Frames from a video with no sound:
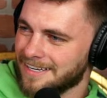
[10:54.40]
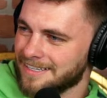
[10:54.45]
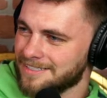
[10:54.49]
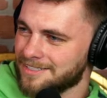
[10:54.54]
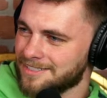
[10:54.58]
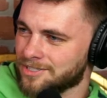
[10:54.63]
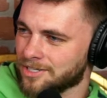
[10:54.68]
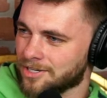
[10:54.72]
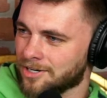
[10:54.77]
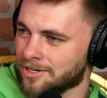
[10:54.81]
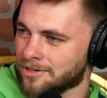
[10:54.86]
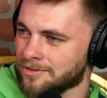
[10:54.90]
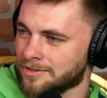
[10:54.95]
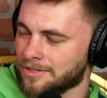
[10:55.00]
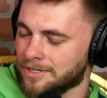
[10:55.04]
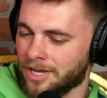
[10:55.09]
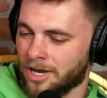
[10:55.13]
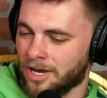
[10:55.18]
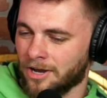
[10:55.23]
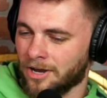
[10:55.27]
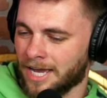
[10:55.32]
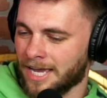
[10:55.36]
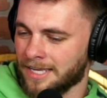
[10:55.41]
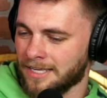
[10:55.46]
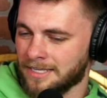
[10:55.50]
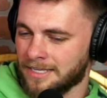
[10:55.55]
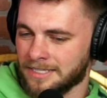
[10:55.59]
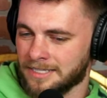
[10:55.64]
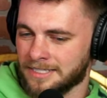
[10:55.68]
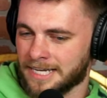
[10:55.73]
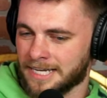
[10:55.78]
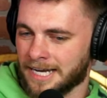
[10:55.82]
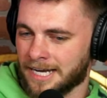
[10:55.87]
So no, I
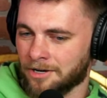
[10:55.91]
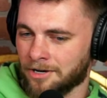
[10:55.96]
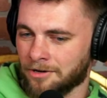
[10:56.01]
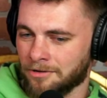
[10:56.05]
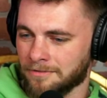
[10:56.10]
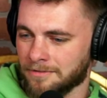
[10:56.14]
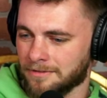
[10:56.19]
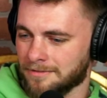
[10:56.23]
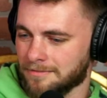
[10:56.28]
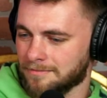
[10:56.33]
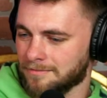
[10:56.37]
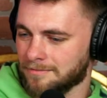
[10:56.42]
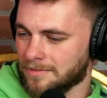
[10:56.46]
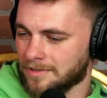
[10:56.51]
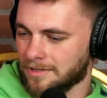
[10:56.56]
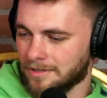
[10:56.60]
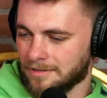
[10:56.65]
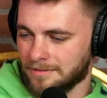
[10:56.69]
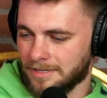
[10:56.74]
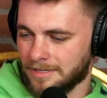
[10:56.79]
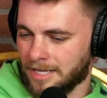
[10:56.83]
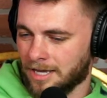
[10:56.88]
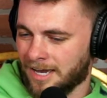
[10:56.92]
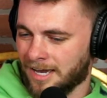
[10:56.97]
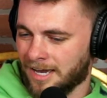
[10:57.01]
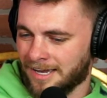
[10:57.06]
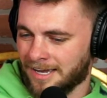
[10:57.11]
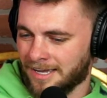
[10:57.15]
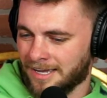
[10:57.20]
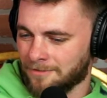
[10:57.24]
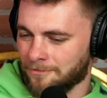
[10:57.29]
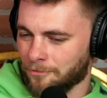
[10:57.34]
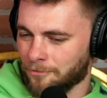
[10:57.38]
geeked out
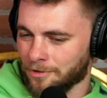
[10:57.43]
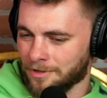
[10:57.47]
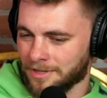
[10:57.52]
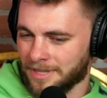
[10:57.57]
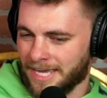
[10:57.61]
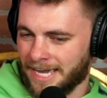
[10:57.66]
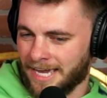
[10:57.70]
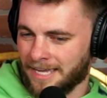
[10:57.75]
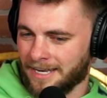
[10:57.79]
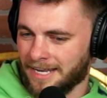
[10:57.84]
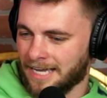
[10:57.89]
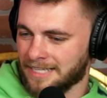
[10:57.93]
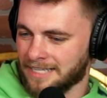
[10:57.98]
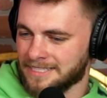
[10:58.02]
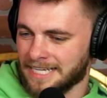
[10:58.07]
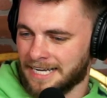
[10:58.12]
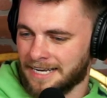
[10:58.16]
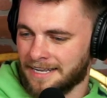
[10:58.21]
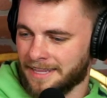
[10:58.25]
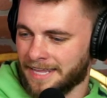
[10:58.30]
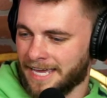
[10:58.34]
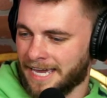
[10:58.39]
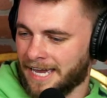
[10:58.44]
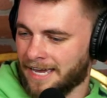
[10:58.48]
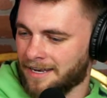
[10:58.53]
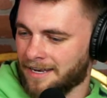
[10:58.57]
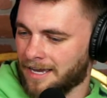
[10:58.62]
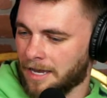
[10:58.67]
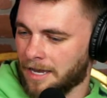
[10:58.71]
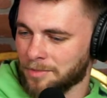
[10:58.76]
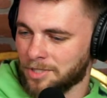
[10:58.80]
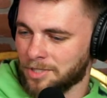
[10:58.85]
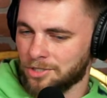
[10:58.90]
for that. Outside of
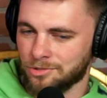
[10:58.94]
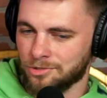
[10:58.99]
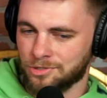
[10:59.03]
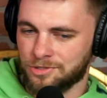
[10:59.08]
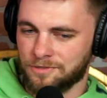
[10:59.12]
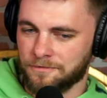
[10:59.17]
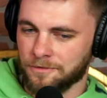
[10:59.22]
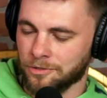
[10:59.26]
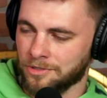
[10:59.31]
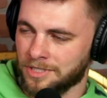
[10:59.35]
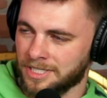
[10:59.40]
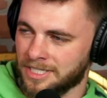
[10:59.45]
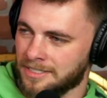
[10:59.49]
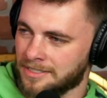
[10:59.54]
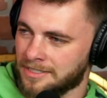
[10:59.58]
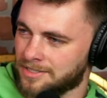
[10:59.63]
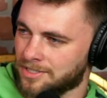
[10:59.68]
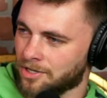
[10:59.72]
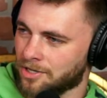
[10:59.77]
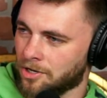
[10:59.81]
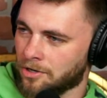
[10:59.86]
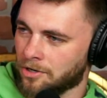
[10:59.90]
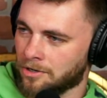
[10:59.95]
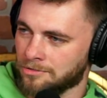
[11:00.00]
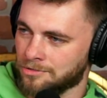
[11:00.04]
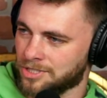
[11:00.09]
that, I'm a huge foodie, so it was